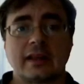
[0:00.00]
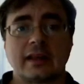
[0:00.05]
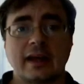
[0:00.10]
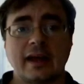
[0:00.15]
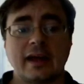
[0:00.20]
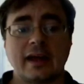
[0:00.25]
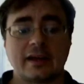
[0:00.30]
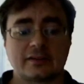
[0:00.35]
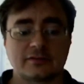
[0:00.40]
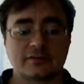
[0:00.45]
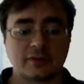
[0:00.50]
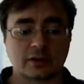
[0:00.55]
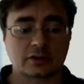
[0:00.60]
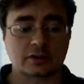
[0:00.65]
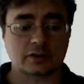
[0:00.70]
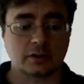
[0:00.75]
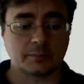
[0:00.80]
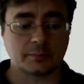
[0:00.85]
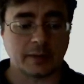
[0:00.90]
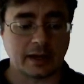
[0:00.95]
that has
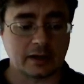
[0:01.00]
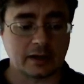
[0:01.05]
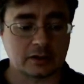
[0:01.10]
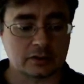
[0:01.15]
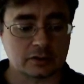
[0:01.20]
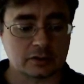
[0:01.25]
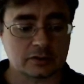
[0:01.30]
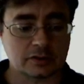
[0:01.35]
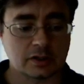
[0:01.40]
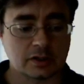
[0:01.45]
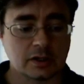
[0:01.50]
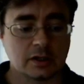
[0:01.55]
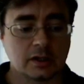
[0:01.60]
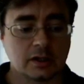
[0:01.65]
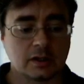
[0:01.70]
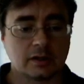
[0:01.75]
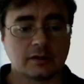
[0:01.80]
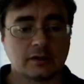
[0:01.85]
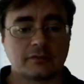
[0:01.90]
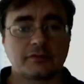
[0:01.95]
functional managers,
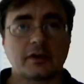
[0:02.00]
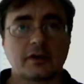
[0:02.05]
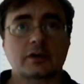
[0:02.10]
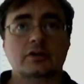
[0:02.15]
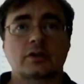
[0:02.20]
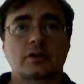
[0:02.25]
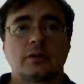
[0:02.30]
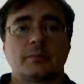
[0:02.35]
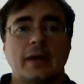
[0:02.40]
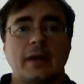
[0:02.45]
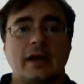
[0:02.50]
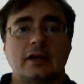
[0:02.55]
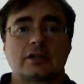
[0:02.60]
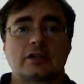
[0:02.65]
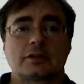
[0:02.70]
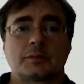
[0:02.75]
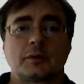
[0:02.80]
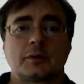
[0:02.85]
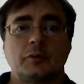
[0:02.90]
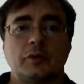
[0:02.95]
the functional
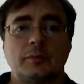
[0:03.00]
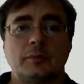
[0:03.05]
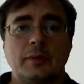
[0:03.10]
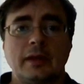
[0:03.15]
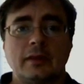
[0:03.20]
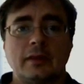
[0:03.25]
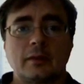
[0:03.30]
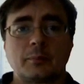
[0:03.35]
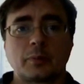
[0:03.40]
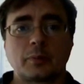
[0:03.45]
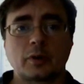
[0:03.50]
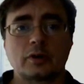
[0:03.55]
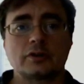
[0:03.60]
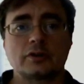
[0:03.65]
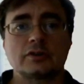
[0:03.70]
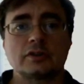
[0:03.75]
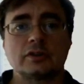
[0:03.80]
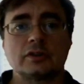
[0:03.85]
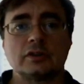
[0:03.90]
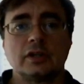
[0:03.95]
manager would be the
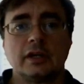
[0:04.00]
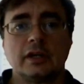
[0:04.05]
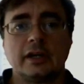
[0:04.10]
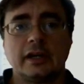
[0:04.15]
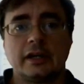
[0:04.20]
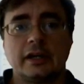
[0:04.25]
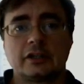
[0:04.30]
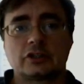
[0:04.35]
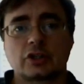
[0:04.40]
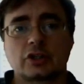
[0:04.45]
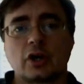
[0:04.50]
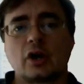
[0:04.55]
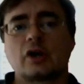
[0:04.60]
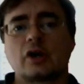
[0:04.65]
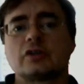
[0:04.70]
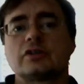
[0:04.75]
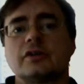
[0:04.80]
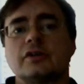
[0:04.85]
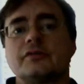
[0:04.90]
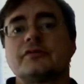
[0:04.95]
person in
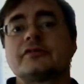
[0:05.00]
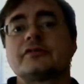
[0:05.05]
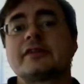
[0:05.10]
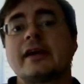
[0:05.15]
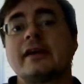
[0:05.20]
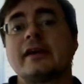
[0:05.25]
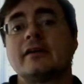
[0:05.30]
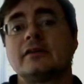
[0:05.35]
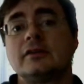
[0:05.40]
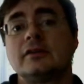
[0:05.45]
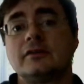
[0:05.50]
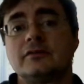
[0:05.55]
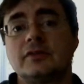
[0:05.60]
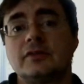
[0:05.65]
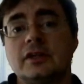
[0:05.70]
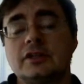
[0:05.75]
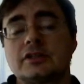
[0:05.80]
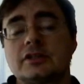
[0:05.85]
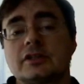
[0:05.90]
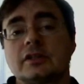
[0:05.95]
charge of, say, a
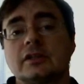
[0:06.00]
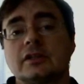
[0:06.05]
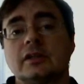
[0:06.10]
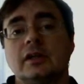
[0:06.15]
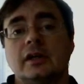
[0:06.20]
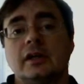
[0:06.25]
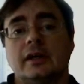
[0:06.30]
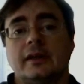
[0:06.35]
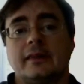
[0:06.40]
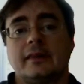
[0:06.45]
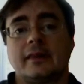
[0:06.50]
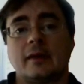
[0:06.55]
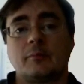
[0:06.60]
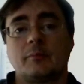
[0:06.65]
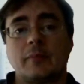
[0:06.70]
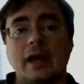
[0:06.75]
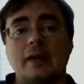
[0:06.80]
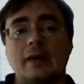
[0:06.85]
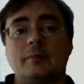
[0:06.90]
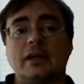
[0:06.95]
division that
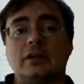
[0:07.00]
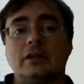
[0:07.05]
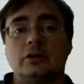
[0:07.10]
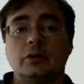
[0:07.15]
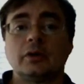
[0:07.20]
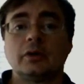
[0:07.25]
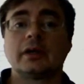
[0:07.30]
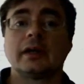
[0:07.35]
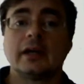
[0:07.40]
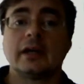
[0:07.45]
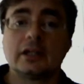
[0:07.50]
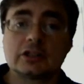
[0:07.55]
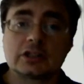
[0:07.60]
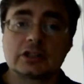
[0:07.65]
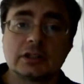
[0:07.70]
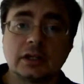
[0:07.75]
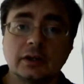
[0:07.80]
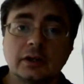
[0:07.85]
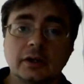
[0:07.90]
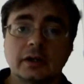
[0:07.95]
may be doing
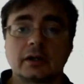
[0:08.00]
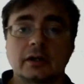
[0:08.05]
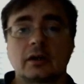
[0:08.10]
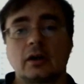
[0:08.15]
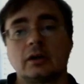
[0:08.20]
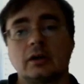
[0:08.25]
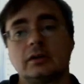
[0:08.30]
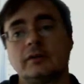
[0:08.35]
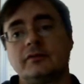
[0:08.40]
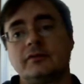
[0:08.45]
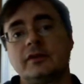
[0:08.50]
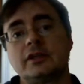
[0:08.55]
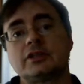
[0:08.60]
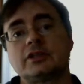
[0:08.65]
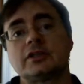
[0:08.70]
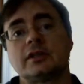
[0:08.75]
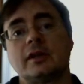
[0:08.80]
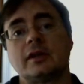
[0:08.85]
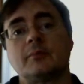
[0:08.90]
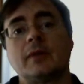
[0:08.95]
engineering, or a
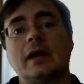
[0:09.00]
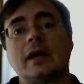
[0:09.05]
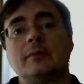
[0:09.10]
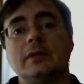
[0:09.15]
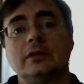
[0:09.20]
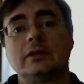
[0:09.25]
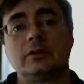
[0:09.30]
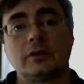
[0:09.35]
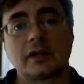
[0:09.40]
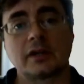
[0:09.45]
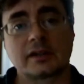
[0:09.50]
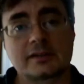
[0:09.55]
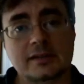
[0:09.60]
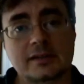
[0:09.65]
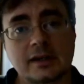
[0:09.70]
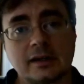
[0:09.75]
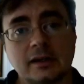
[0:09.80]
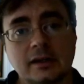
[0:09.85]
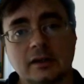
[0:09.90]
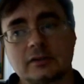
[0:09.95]
division that may be doing
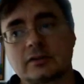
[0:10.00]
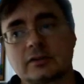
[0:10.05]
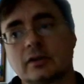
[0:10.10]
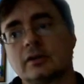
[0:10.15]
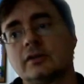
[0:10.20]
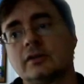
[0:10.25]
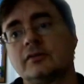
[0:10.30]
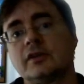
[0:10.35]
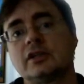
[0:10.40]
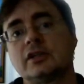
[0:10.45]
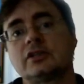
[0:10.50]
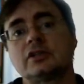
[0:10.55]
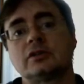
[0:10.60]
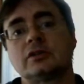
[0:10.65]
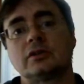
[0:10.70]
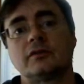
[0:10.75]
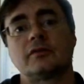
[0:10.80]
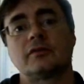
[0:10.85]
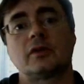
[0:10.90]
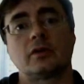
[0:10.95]
sales, or a
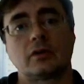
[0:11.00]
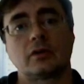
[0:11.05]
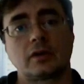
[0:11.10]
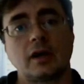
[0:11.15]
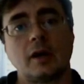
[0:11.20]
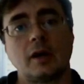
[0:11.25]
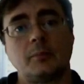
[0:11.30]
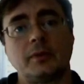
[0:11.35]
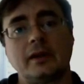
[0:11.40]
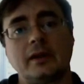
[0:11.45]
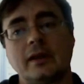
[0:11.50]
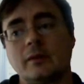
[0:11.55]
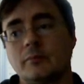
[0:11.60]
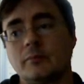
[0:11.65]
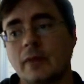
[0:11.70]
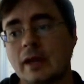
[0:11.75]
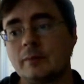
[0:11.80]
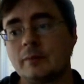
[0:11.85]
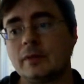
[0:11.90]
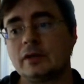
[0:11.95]
division of the company that
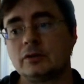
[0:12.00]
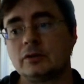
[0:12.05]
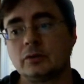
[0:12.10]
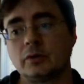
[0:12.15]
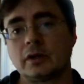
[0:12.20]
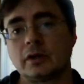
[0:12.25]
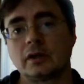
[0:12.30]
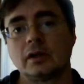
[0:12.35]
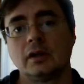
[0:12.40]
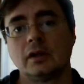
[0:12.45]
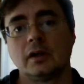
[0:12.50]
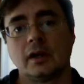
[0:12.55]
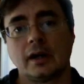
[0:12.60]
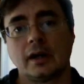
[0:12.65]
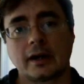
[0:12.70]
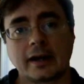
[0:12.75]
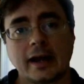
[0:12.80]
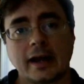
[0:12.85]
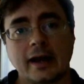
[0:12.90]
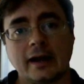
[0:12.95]
may be doing
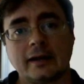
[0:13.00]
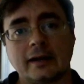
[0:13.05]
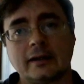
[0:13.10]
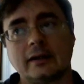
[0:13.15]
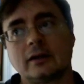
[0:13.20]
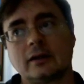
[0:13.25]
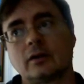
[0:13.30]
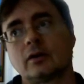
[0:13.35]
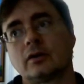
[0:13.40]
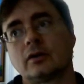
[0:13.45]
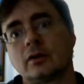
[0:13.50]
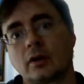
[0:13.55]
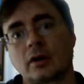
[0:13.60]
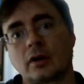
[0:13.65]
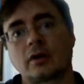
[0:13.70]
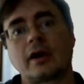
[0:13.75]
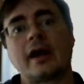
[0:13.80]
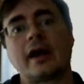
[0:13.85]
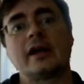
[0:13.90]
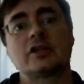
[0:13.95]
accounting,
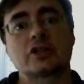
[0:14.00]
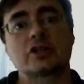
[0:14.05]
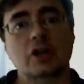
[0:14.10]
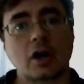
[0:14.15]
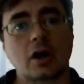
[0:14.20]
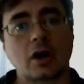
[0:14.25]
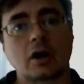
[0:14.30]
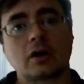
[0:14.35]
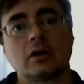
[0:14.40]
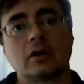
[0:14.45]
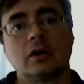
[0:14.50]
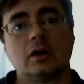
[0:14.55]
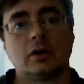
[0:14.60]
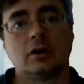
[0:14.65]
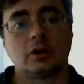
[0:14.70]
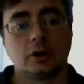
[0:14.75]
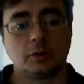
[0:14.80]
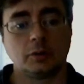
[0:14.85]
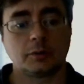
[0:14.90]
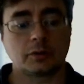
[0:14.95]
or HR,
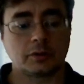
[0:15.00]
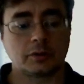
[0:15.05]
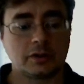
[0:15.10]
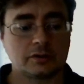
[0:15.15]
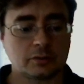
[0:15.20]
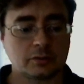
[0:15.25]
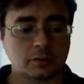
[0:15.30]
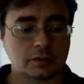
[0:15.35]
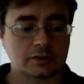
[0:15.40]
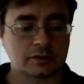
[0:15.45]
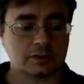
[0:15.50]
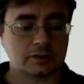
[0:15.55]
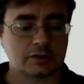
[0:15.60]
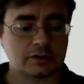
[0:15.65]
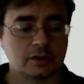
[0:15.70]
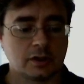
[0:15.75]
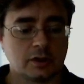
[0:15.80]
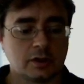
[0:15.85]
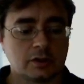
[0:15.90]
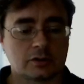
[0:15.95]
human
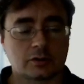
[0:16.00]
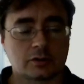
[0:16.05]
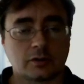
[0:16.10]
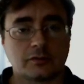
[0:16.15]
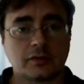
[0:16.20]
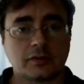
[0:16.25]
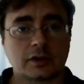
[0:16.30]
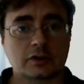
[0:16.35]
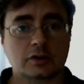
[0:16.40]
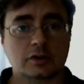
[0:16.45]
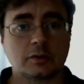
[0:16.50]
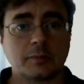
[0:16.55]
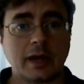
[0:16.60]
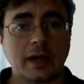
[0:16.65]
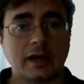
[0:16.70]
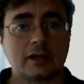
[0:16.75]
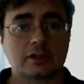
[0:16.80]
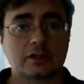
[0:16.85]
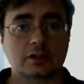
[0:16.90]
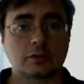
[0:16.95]
resources. So a functional
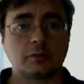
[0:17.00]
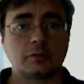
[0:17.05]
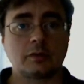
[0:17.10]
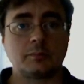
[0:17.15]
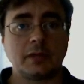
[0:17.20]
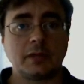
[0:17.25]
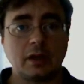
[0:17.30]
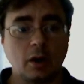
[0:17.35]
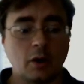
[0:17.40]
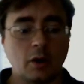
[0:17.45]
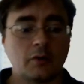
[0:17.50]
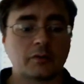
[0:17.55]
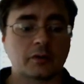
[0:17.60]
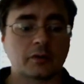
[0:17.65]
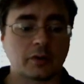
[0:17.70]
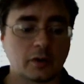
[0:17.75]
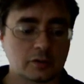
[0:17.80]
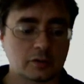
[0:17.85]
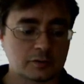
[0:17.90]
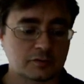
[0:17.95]
manager would be over
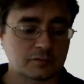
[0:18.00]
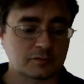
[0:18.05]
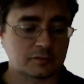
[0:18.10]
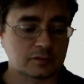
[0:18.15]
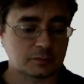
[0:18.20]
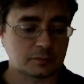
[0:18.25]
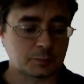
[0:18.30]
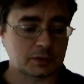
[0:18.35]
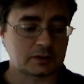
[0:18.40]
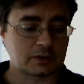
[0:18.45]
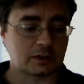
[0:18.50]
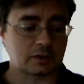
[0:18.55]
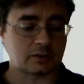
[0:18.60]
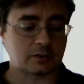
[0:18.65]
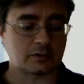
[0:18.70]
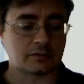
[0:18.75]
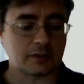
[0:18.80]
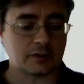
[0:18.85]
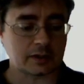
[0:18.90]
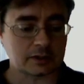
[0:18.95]
those
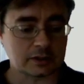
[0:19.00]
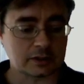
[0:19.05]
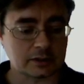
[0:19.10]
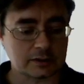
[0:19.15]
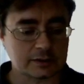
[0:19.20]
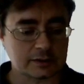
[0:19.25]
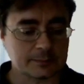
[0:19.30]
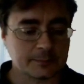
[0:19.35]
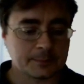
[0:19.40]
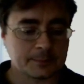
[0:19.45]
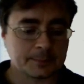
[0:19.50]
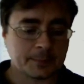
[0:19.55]
particular functions.